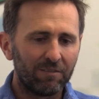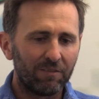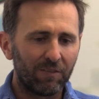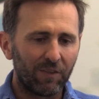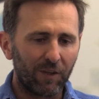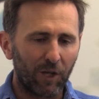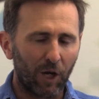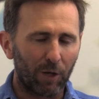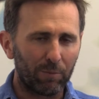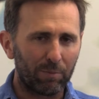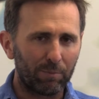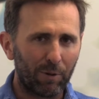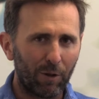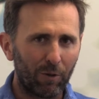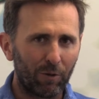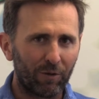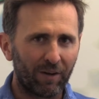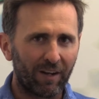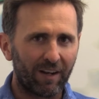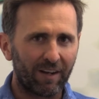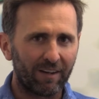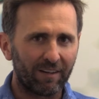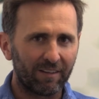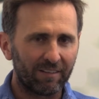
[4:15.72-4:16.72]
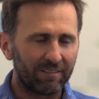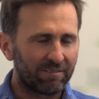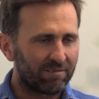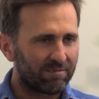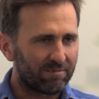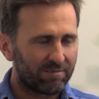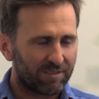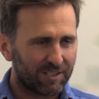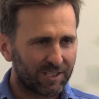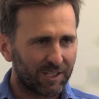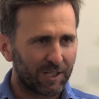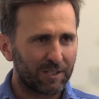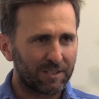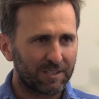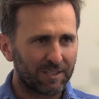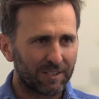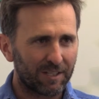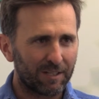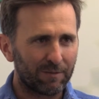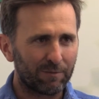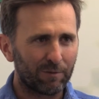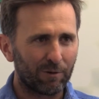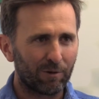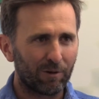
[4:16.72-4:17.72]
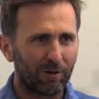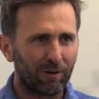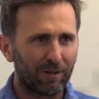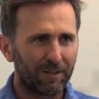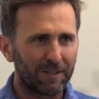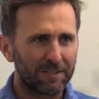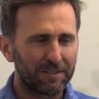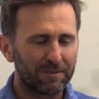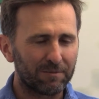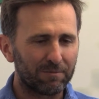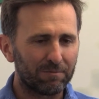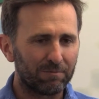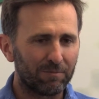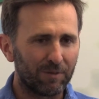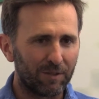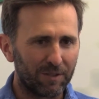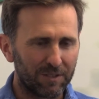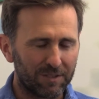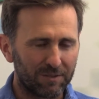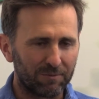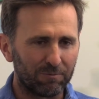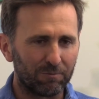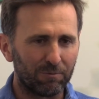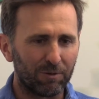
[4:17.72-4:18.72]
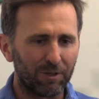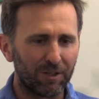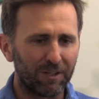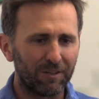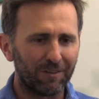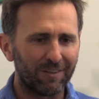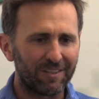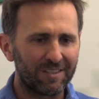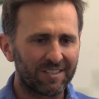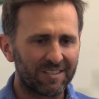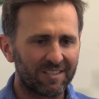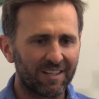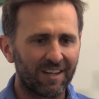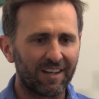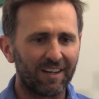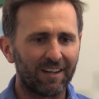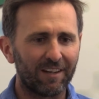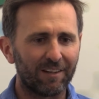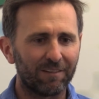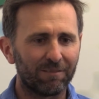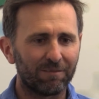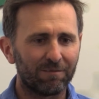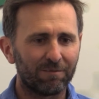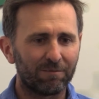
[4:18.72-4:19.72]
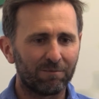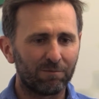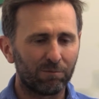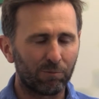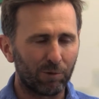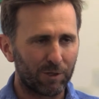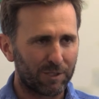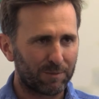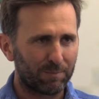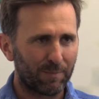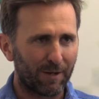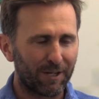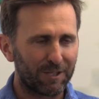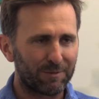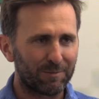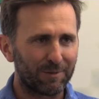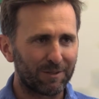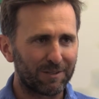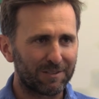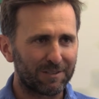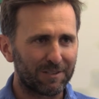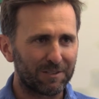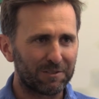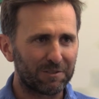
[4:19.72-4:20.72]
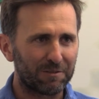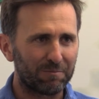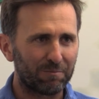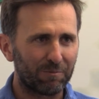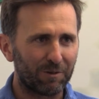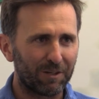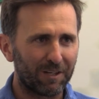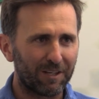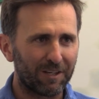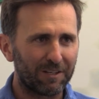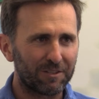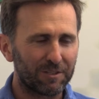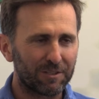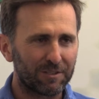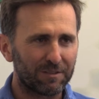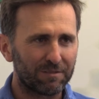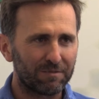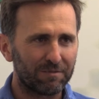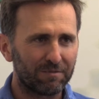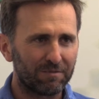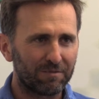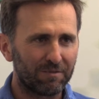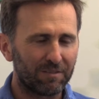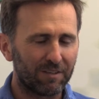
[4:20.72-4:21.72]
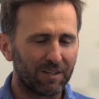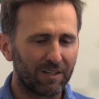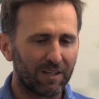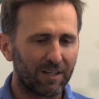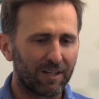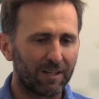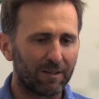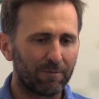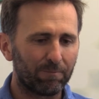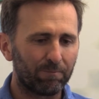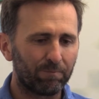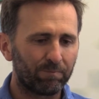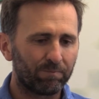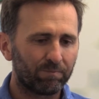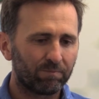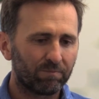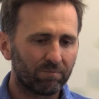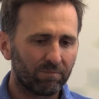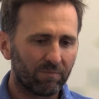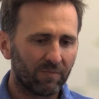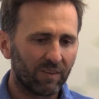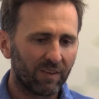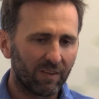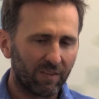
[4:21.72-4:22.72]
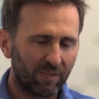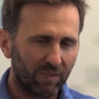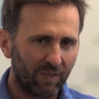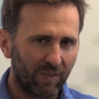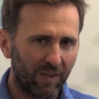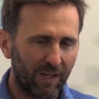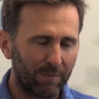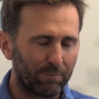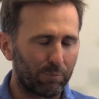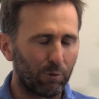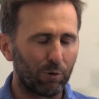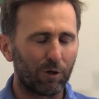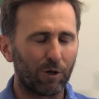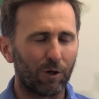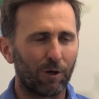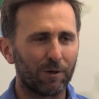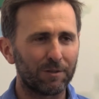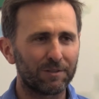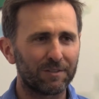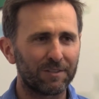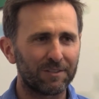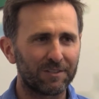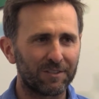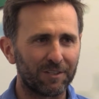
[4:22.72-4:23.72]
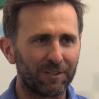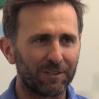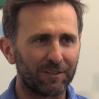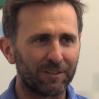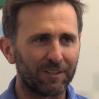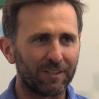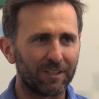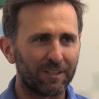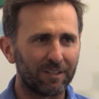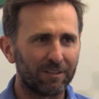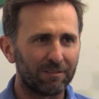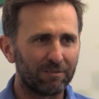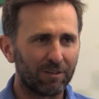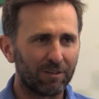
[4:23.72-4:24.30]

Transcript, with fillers: the open pollinated TT varieties is a really sound risk management decision where you just, the input costs are certainly